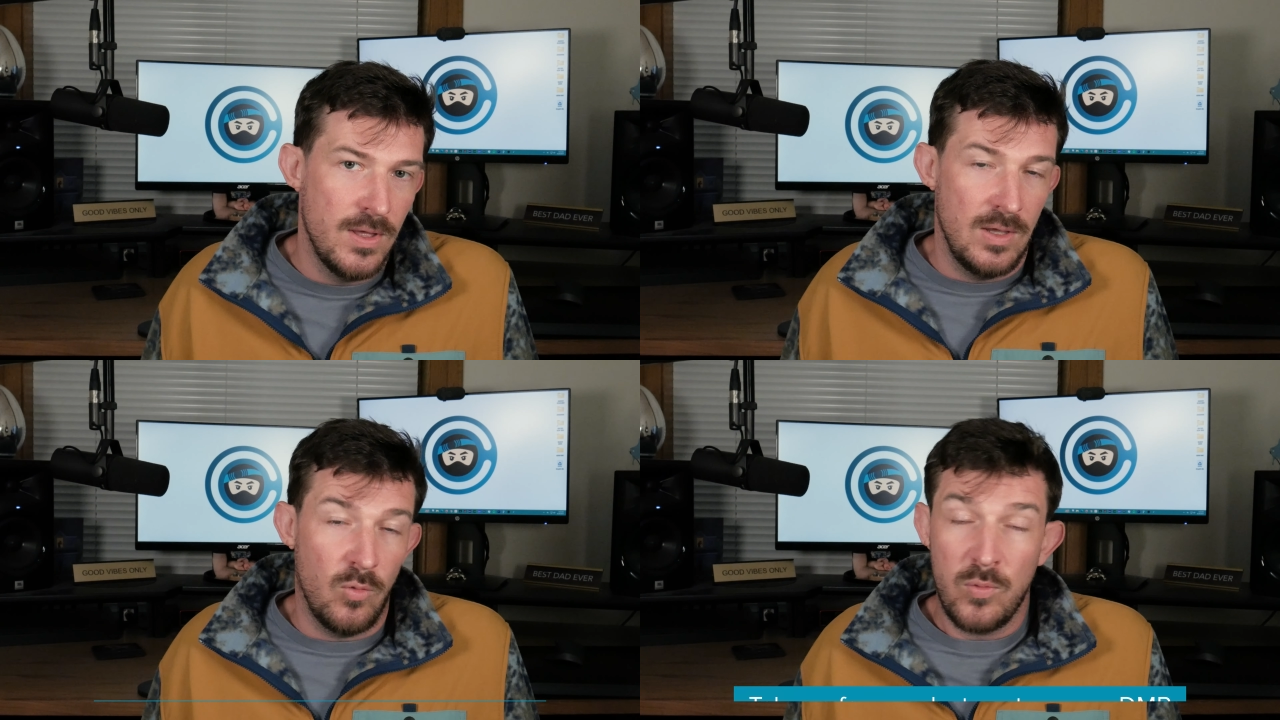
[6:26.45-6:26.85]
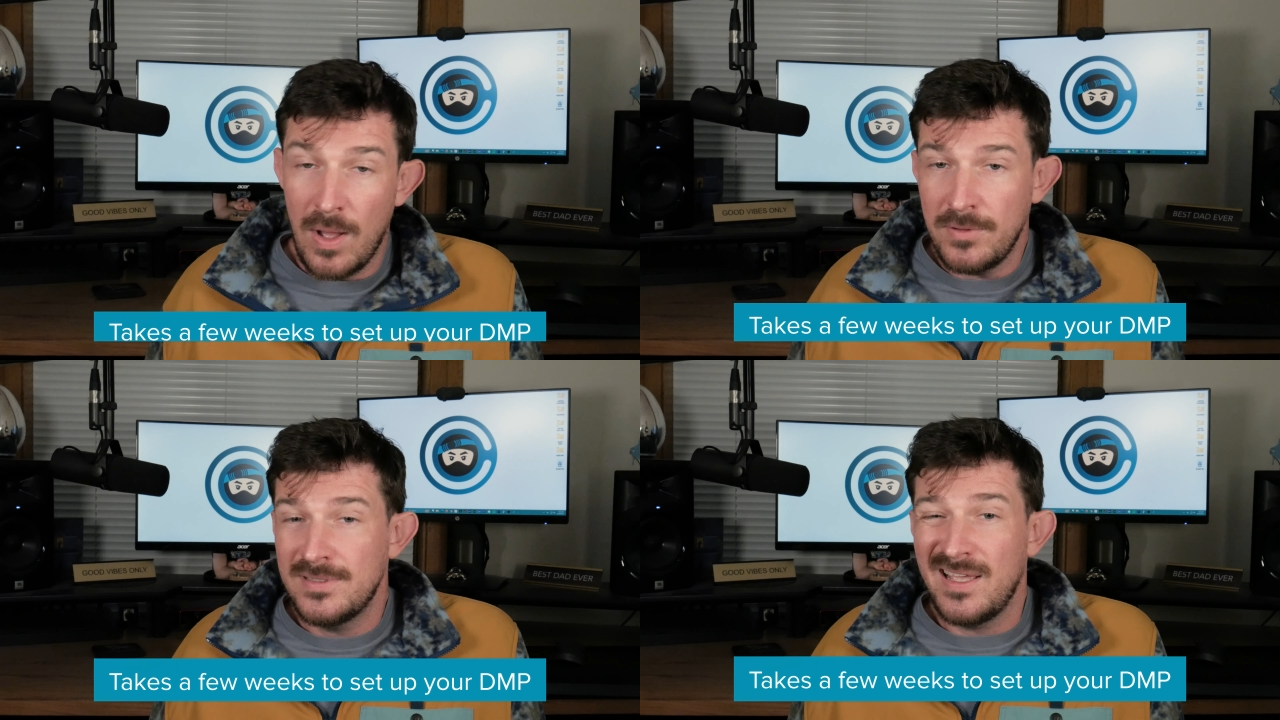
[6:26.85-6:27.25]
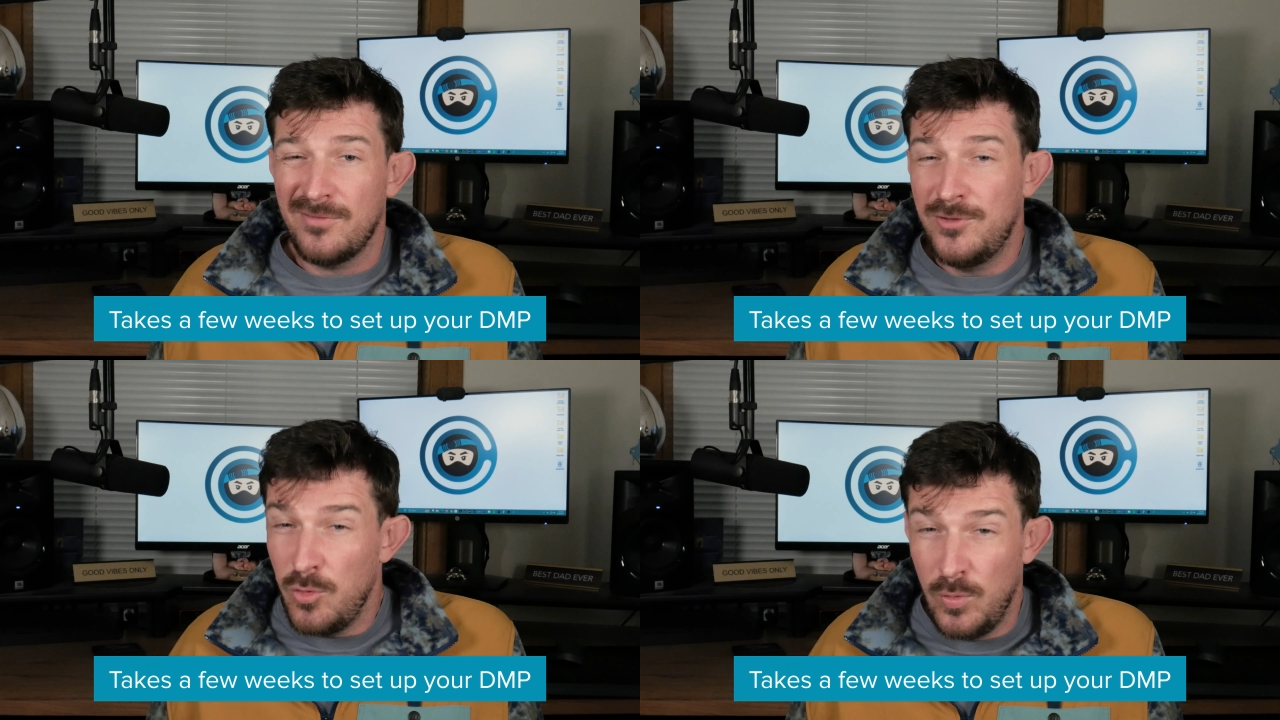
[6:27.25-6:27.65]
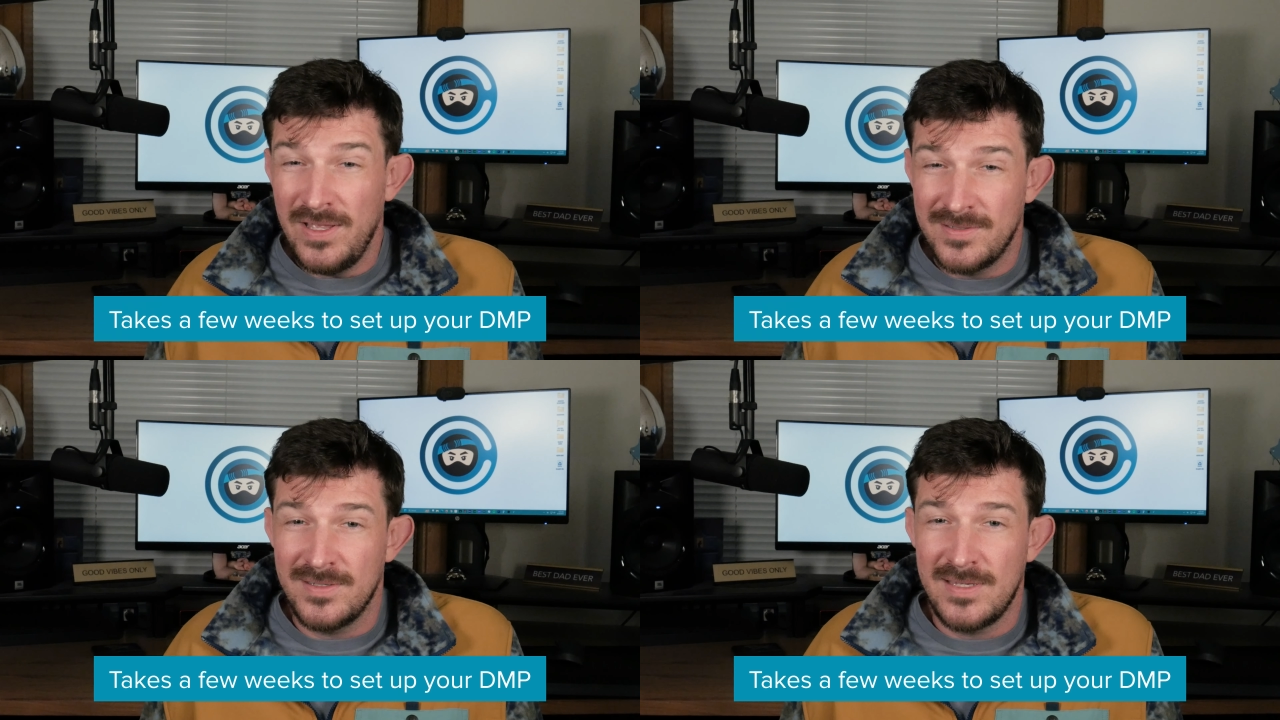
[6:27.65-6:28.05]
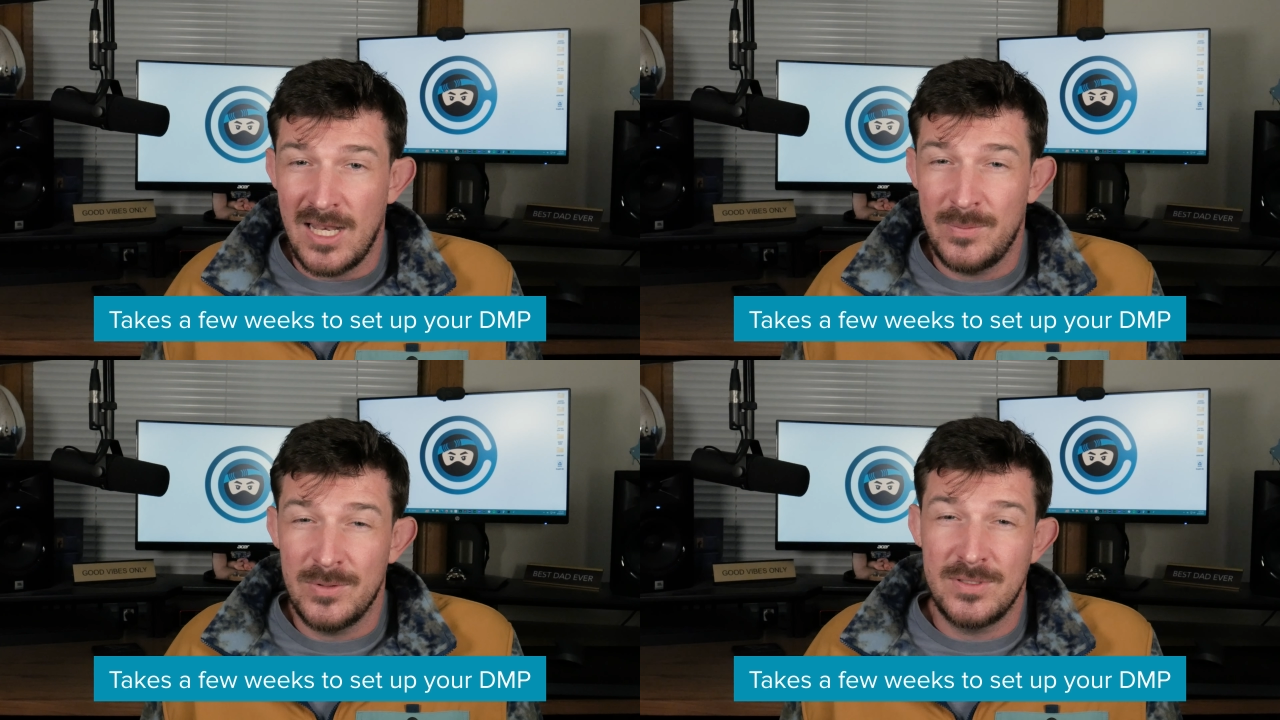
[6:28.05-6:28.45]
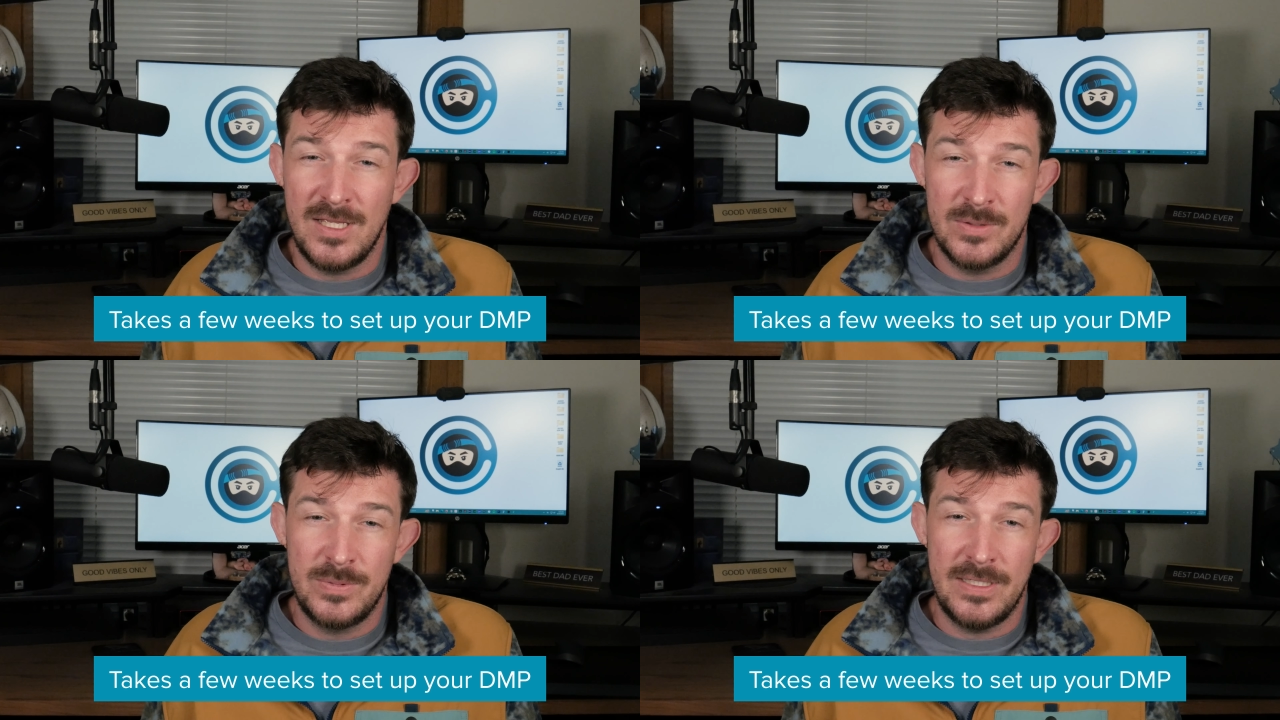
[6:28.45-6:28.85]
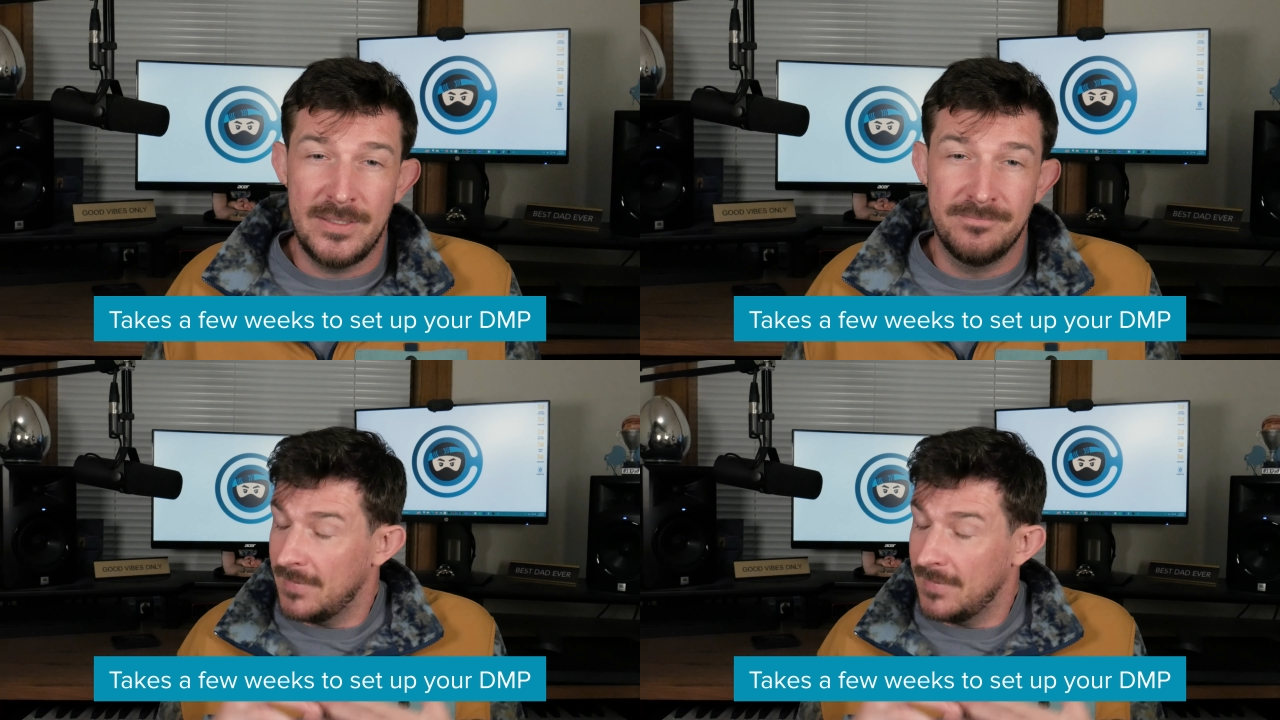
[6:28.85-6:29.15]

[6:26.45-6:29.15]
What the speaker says: it will probably take a few weeks to set up your DMP.